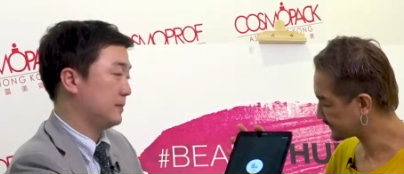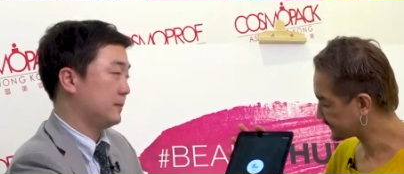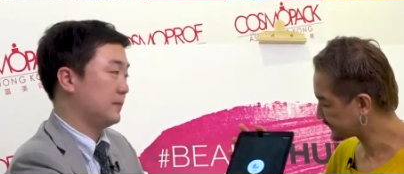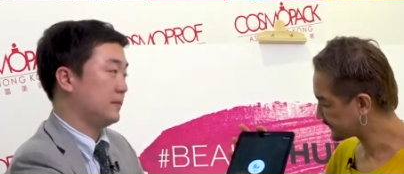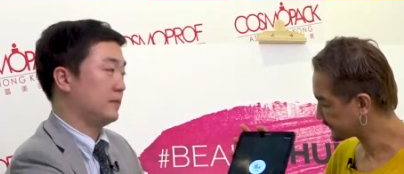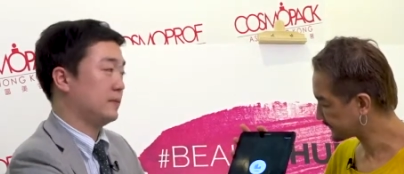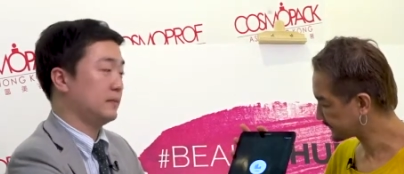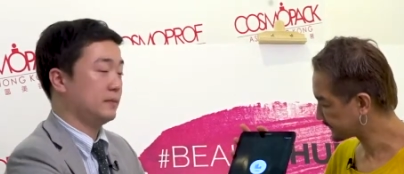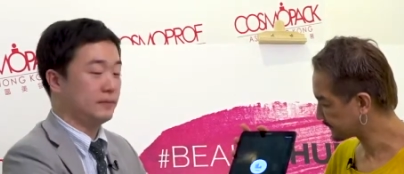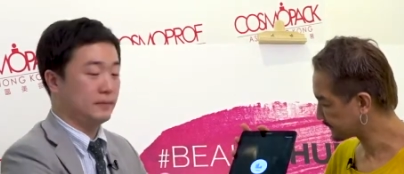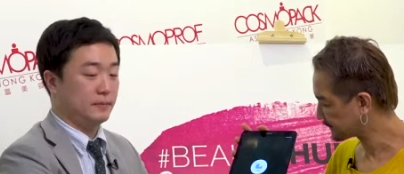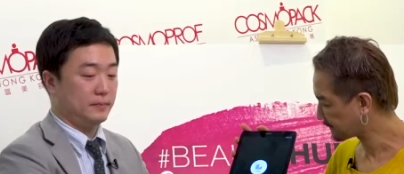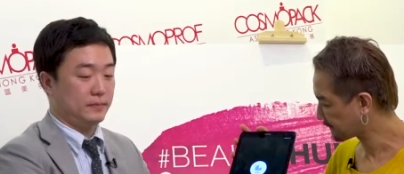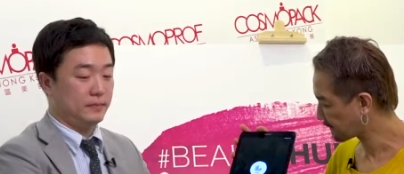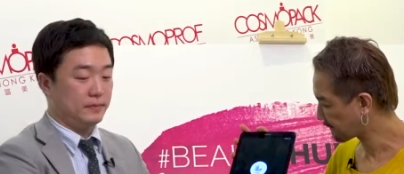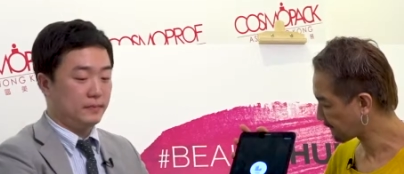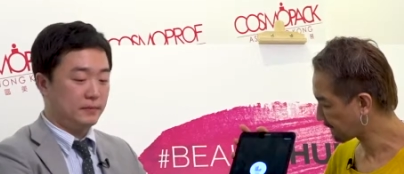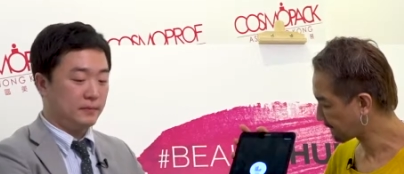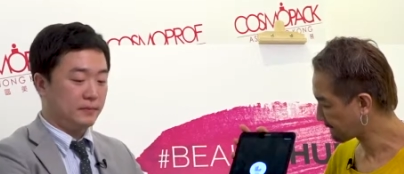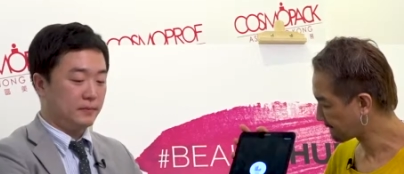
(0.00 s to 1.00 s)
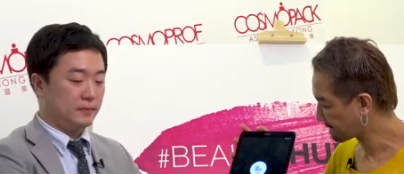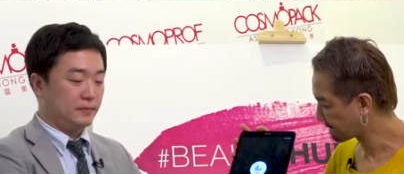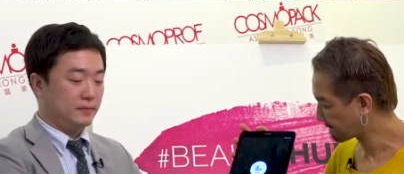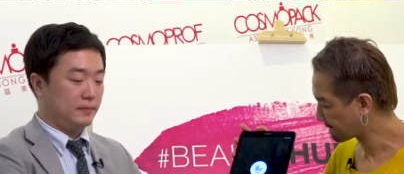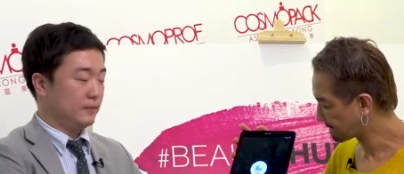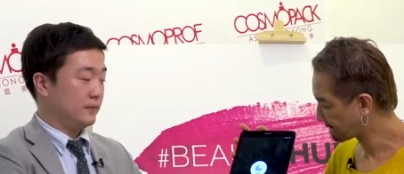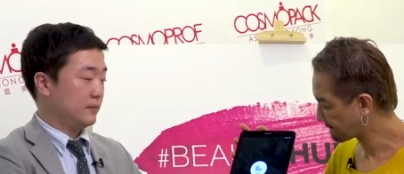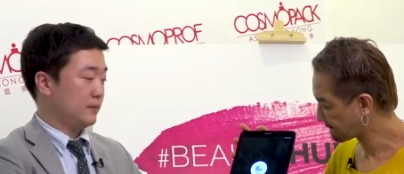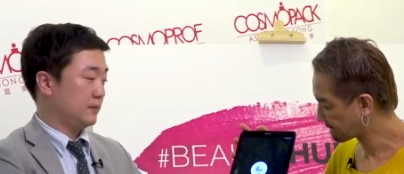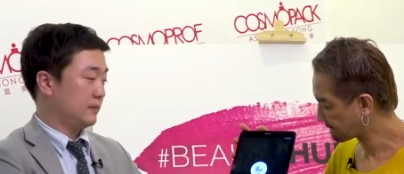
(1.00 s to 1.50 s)

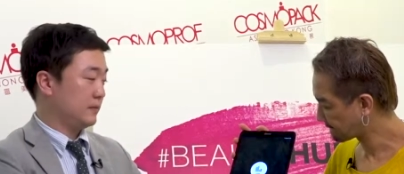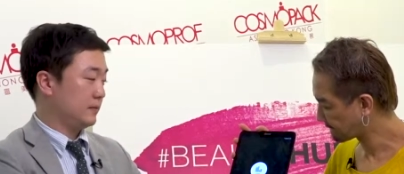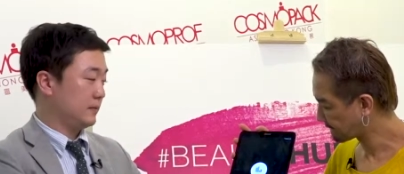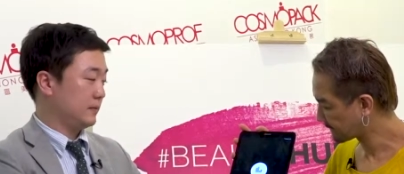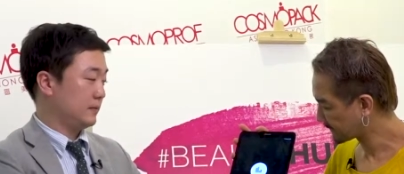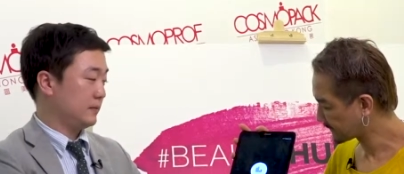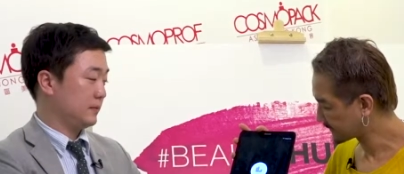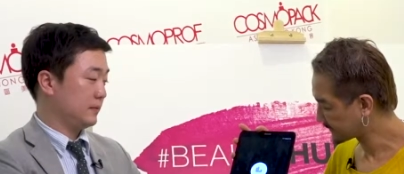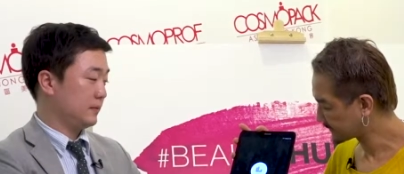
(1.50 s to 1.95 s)
(no one is talking)